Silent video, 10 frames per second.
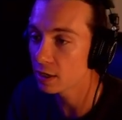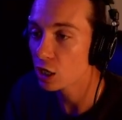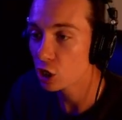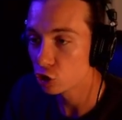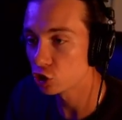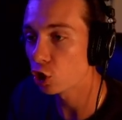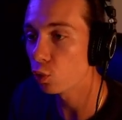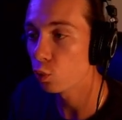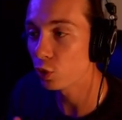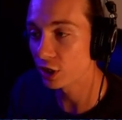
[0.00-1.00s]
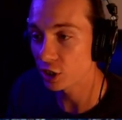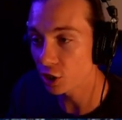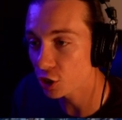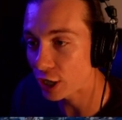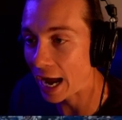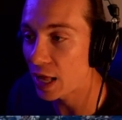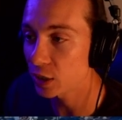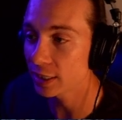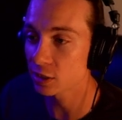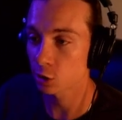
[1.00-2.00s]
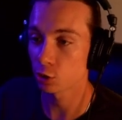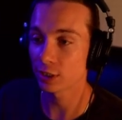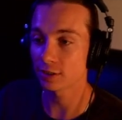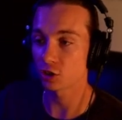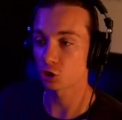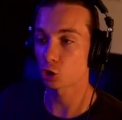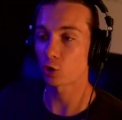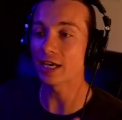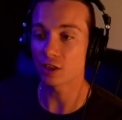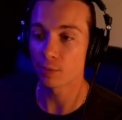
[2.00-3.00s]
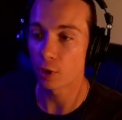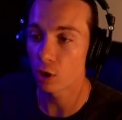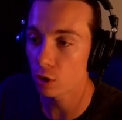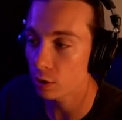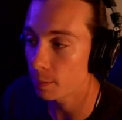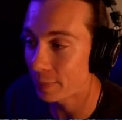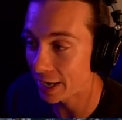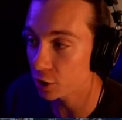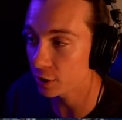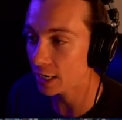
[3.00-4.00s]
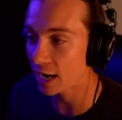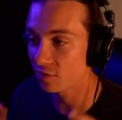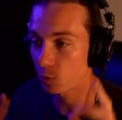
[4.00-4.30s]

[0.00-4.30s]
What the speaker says: So with younger athletes learning to strike the ball better and kind of more